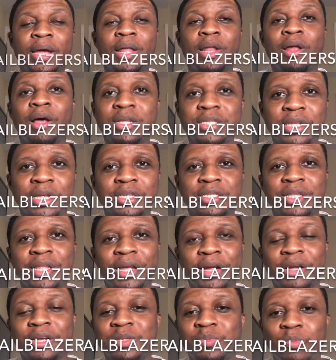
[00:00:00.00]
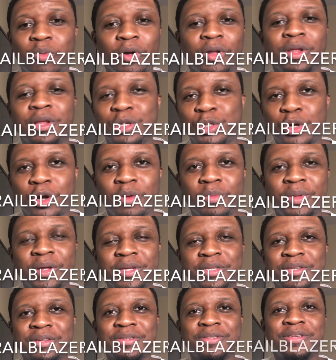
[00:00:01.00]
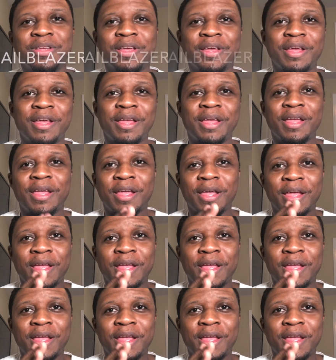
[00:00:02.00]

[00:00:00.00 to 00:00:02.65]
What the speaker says: Los Angeles Lakers, Portland Trailblazers.